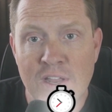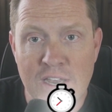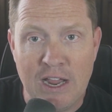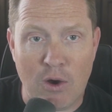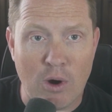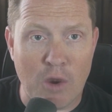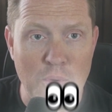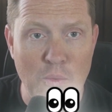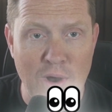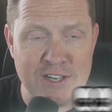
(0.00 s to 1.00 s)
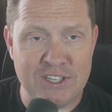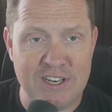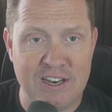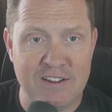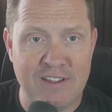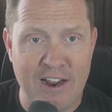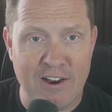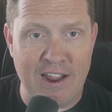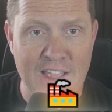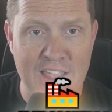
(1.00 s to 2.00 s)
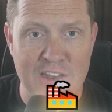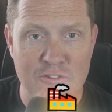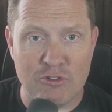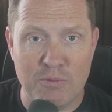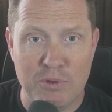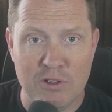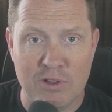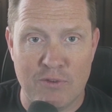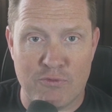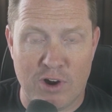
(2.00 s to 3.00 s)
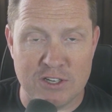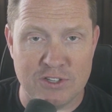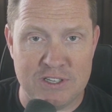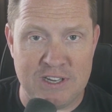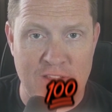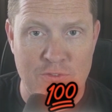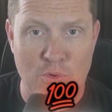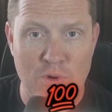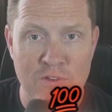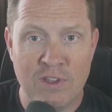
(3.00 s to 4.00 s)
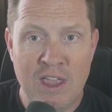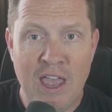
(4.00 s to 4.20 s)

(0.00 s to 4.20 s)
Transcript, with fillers: Now, are we watching an entire A I industry built on fraudulent test scores?